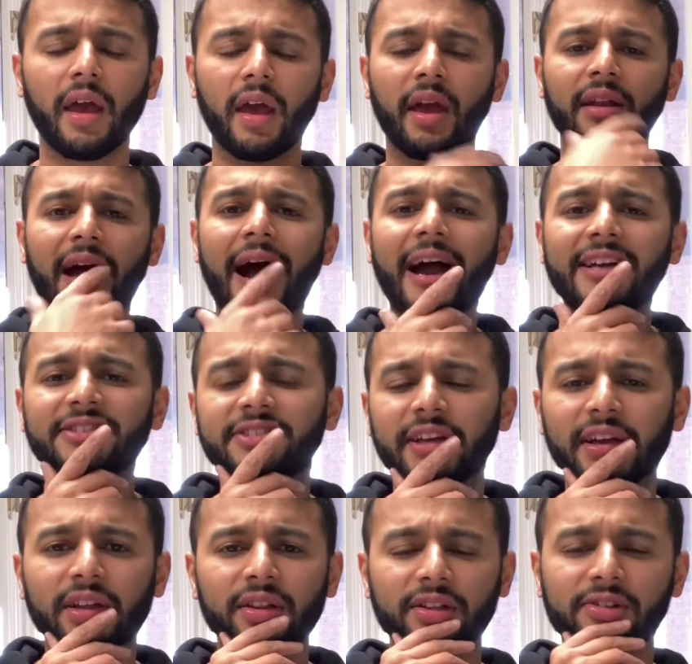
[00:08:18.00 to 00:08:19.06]
And
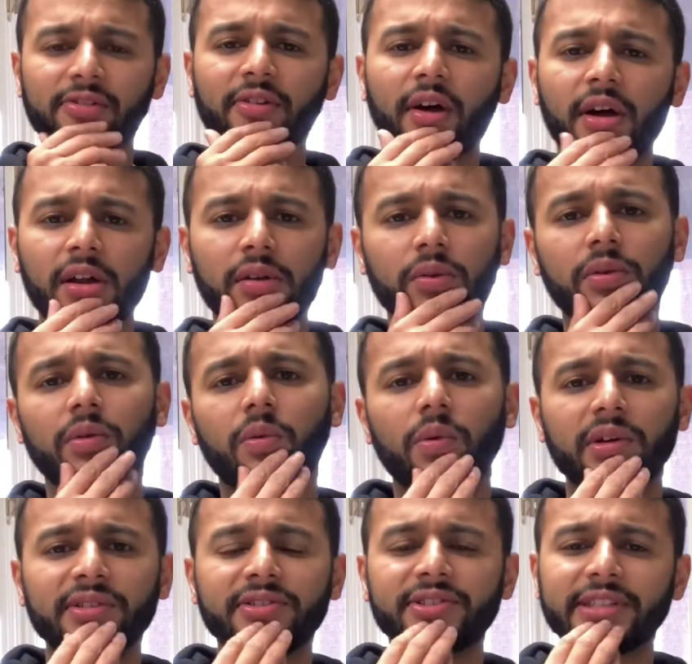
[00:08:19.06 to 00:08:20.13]
Isaac, the son,
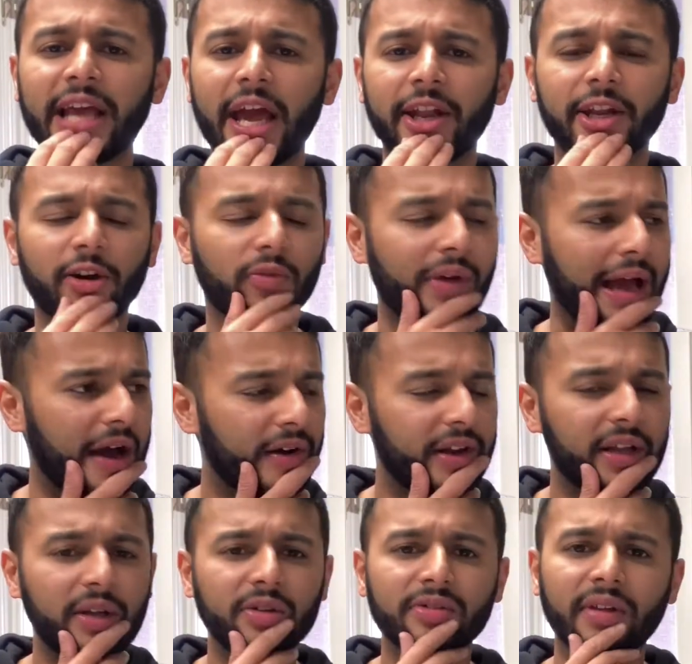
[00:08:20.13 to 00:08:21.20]
was standing around, and
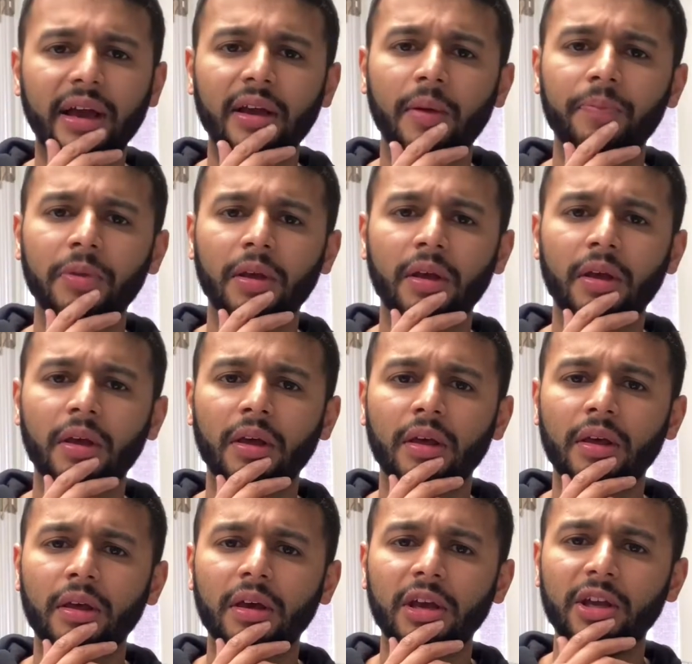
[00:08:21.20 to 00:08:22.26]
he was like,
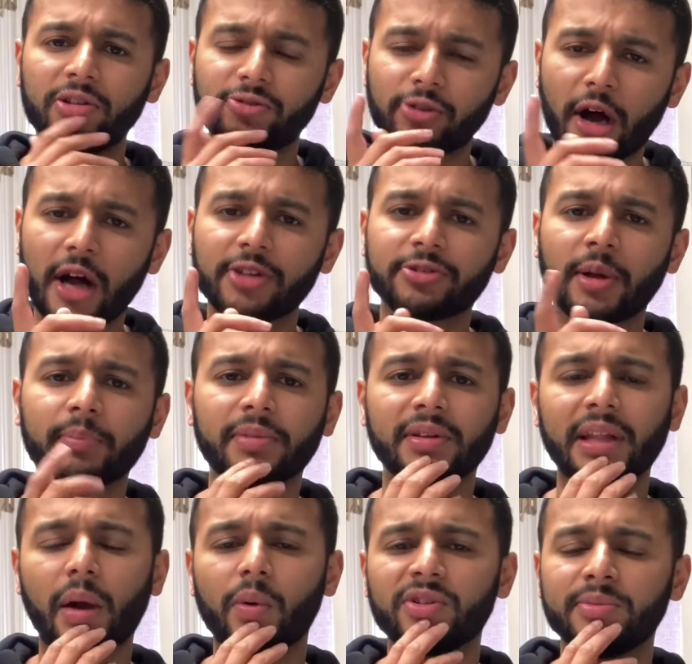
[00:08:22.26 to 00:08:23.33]
he saw something
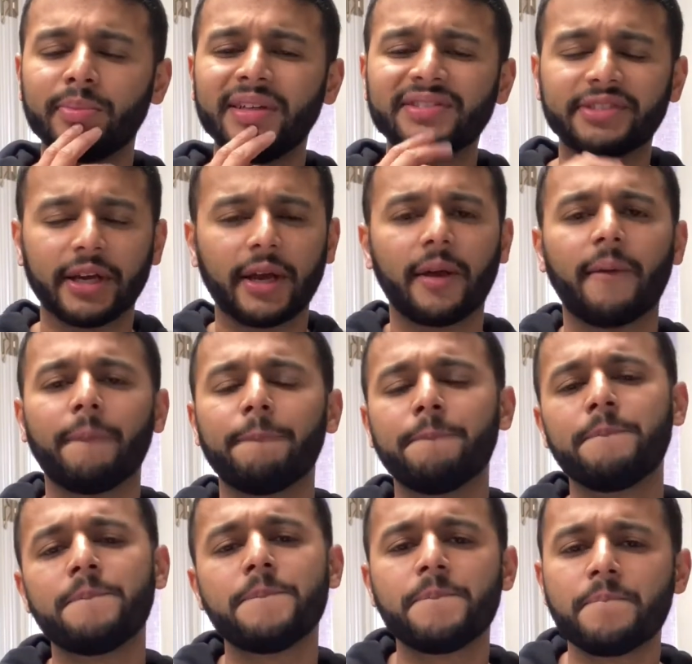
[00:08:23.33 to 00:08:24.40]
that was missing.
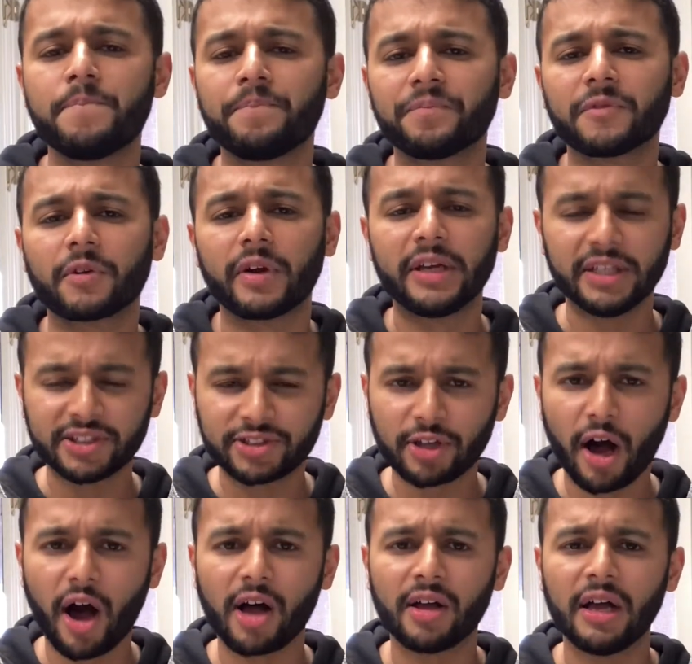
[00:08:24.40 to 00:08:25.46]
He
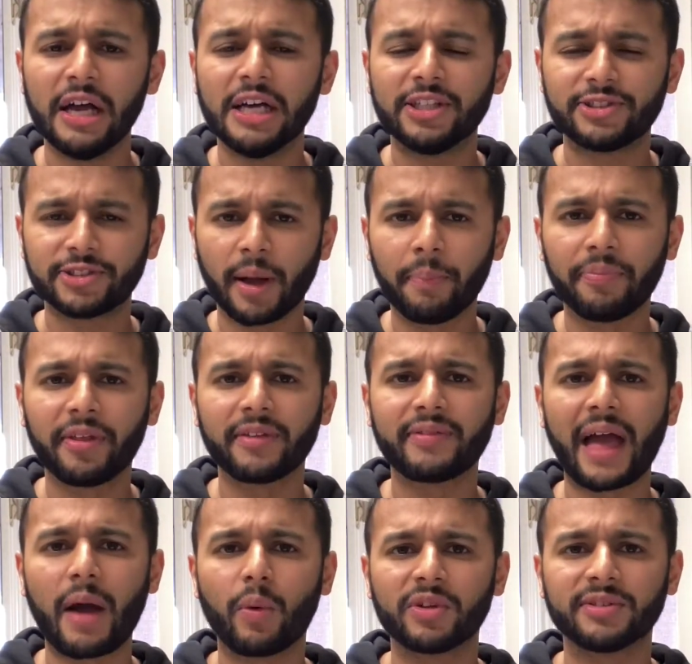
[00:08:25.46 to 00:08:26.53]
saw something
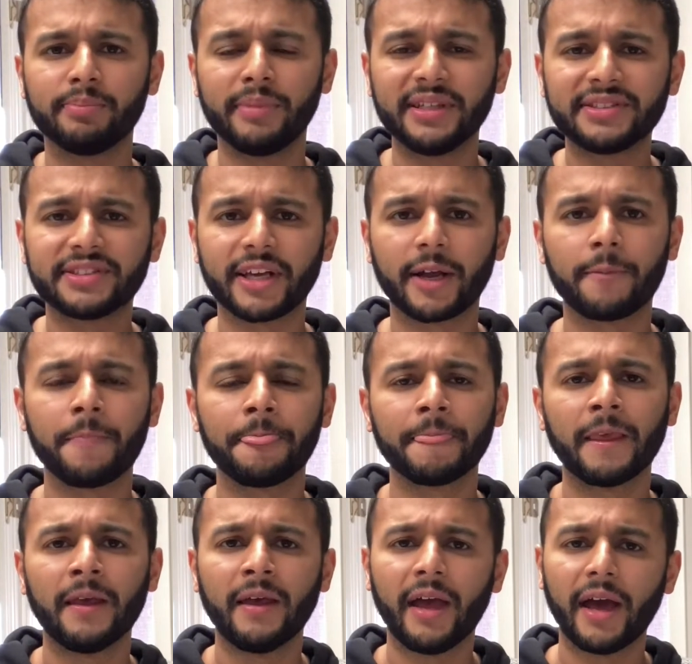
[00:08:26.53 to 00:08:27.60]
that was missing,
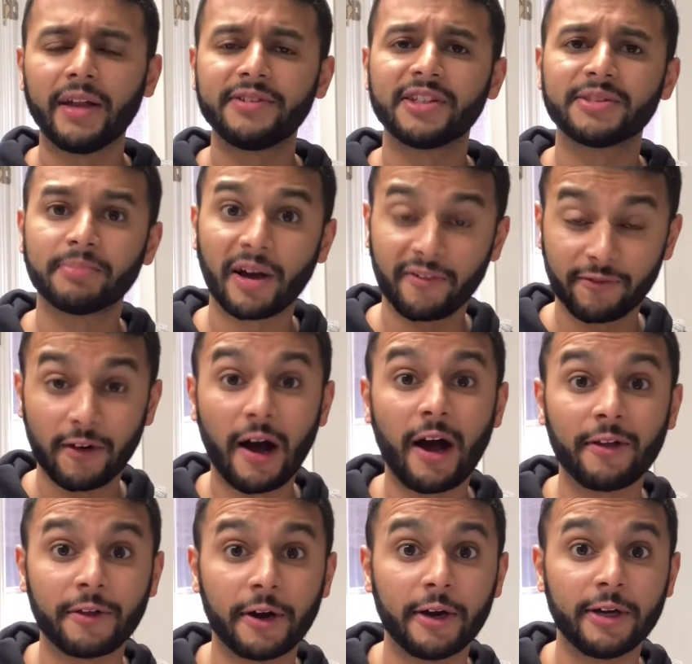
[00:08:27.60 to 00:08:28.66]
and he says, My
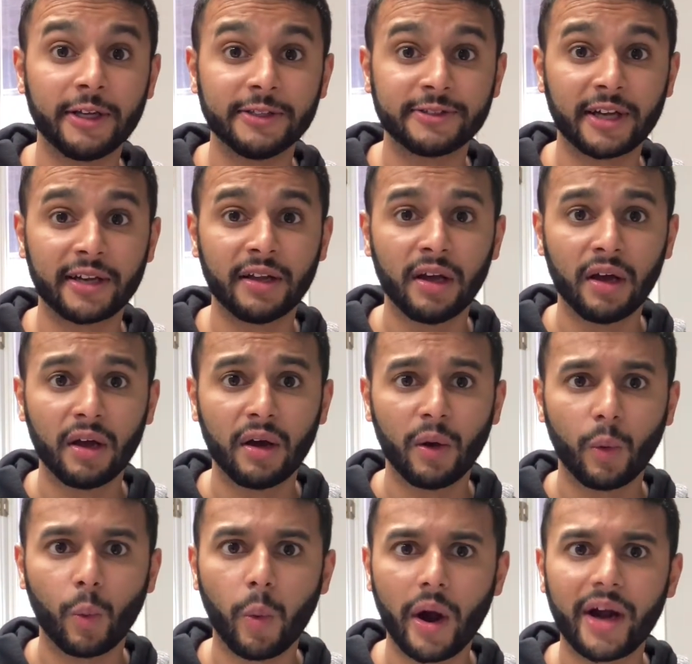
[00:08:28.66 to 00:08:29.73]
father, he said,
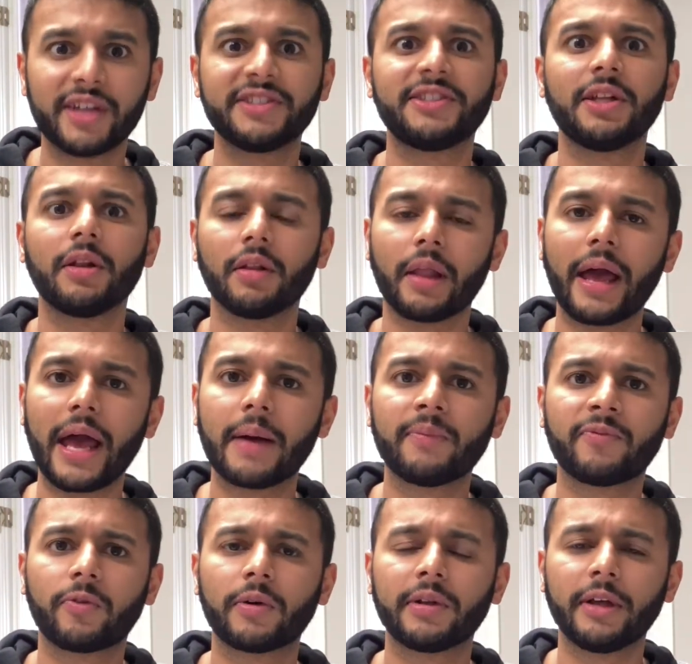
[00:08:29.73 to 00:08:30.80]
Where's the lamb
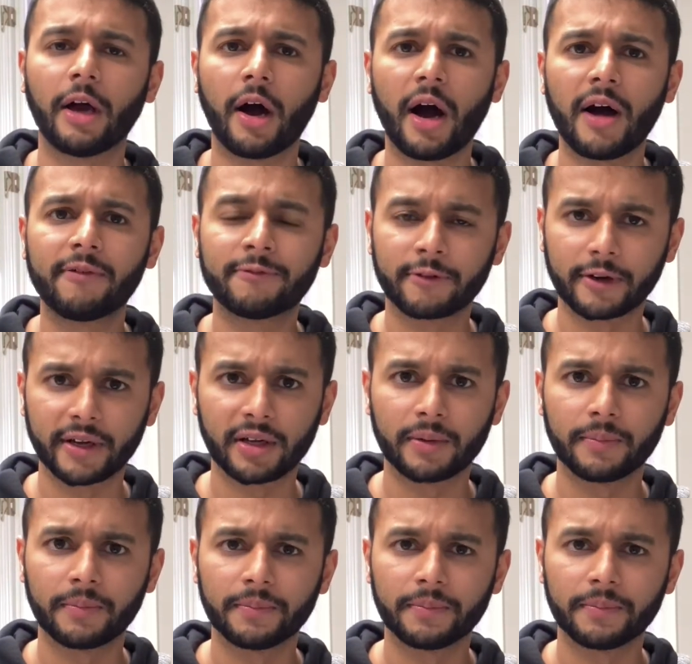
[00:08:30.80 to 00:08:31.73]
for the offering?